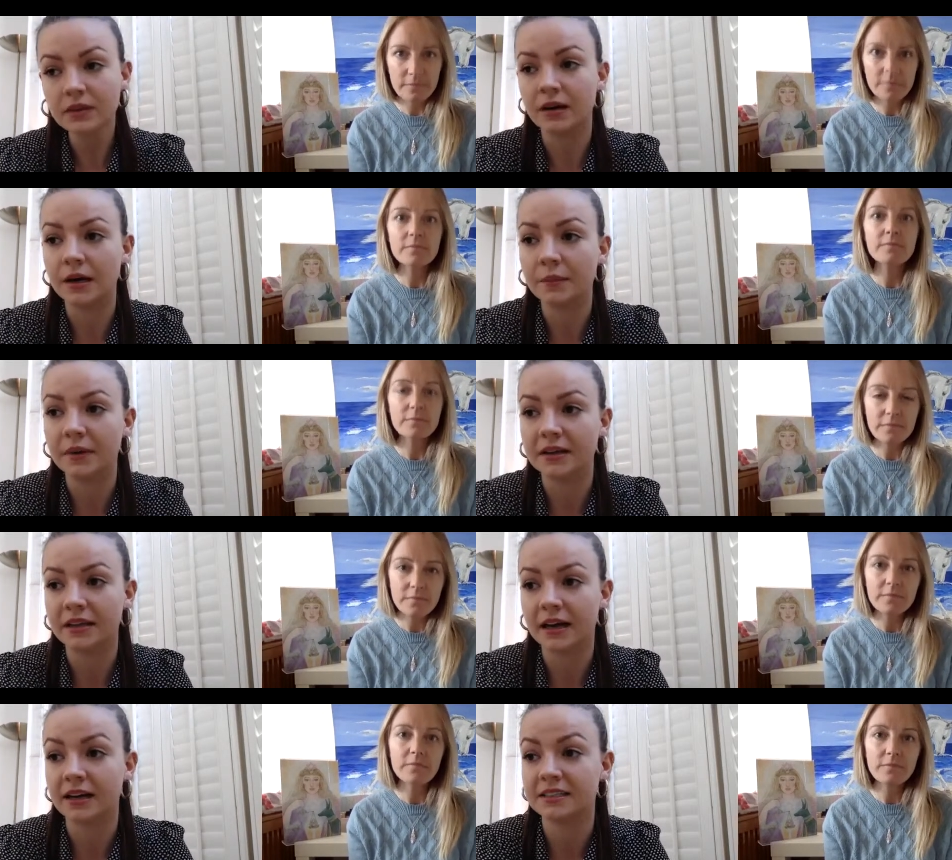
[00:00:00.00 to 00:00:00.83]
Speaker 1: um, and
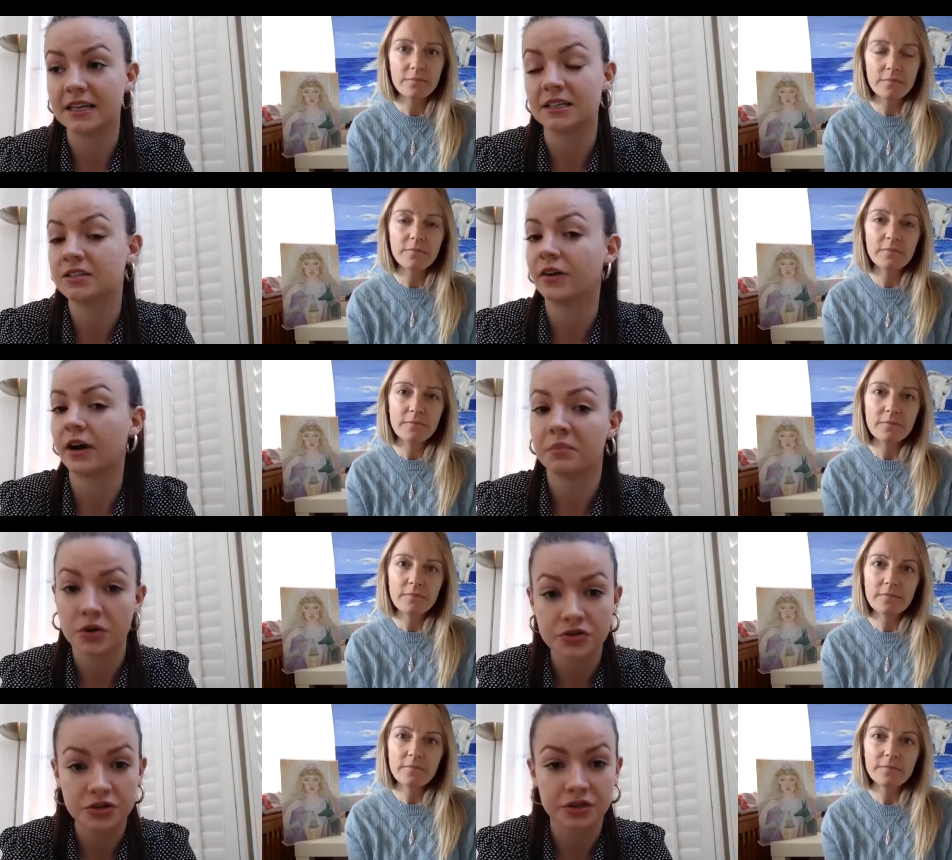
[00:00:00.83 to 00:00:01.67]
identify
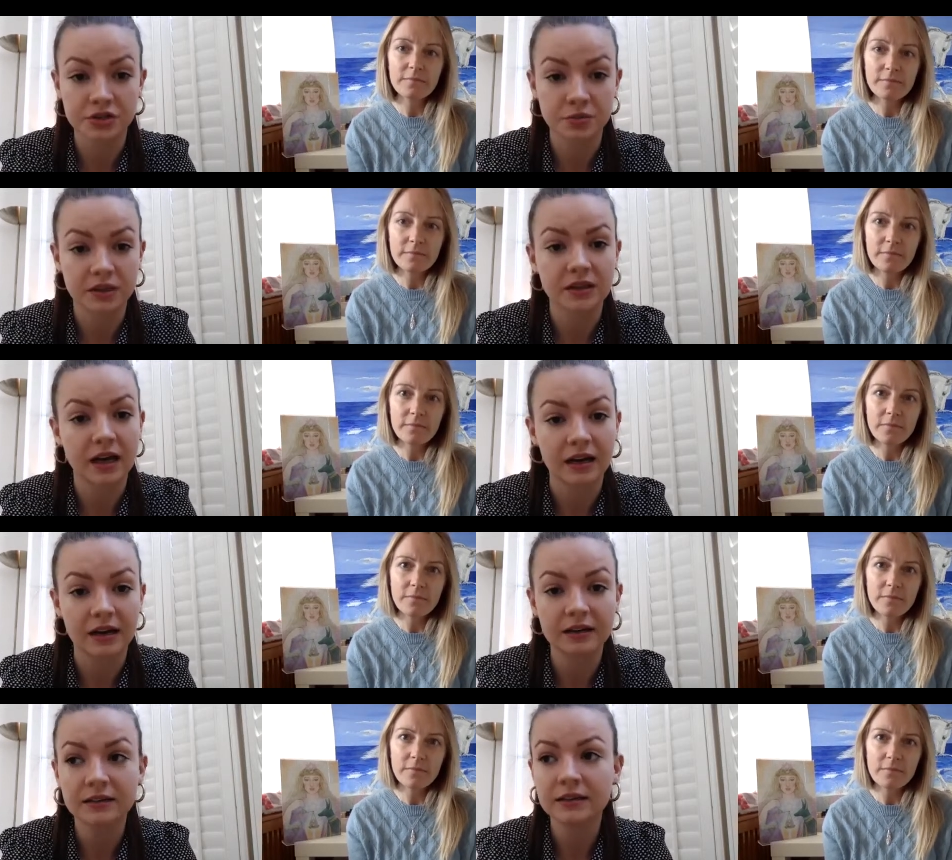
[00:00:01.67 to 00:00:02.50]
emotions with
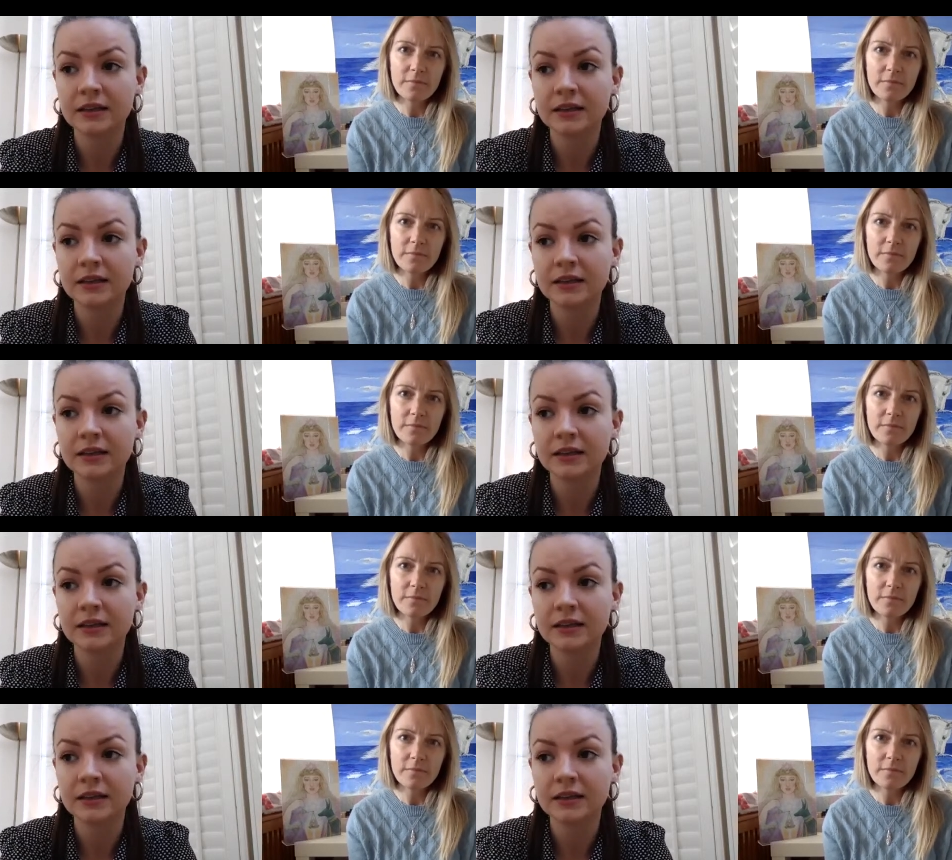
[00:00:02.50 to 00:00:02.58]
color.